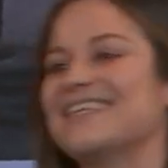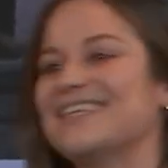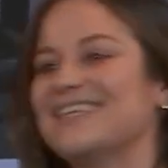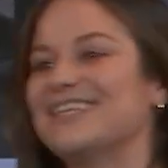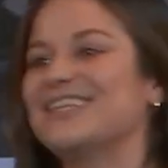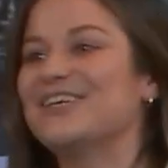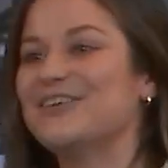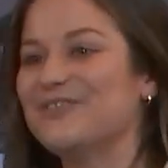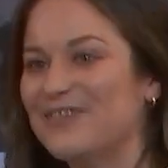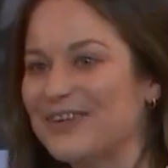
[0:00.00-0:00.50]
a
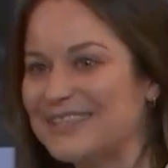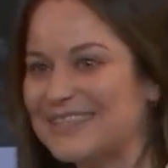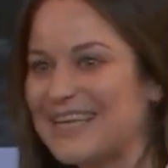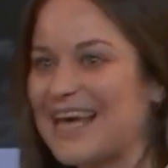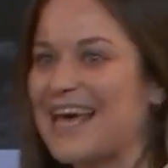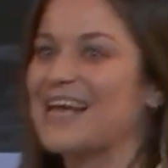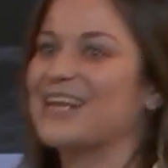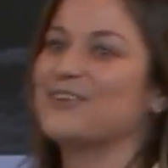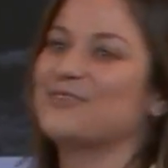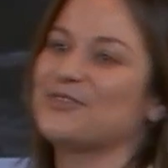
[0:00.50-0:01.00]
lovely
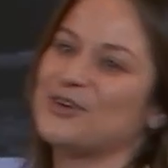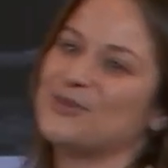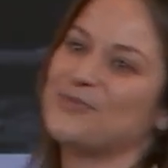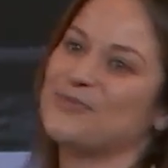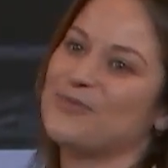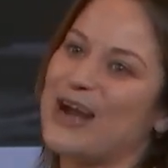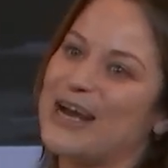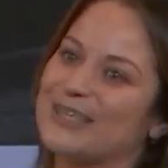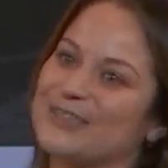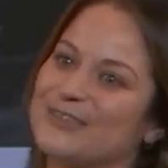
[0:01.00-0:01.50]
tale of
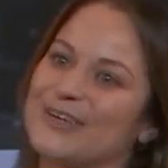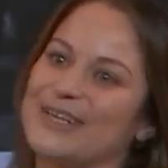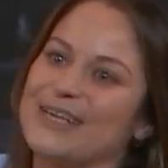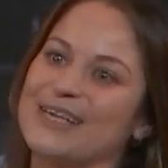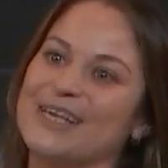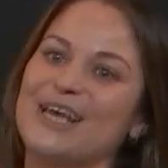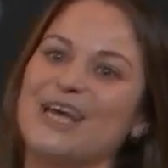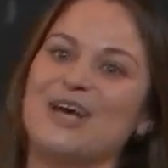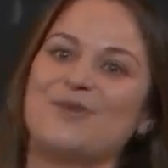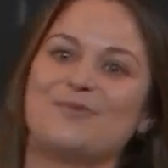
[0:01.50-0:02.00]

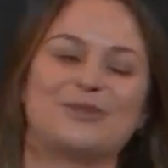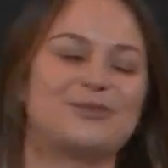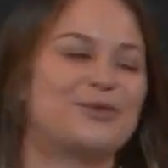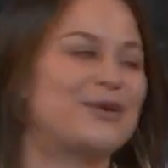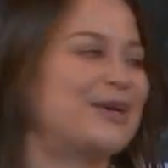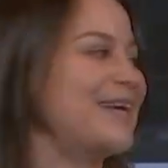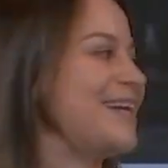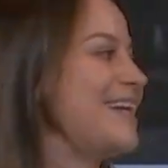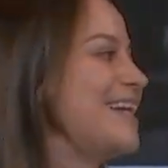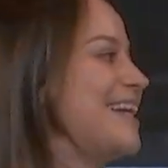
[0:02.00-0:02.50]
camaraderie
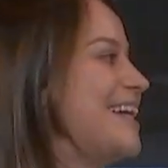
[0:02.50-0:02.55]
between